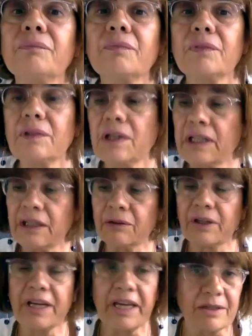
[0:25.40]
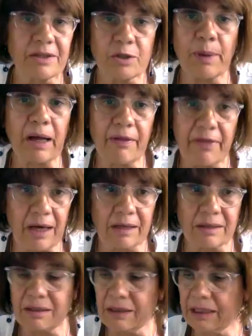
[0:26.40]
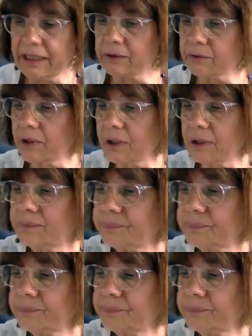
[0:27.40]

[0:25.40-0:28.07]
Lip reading: little hints about that later on.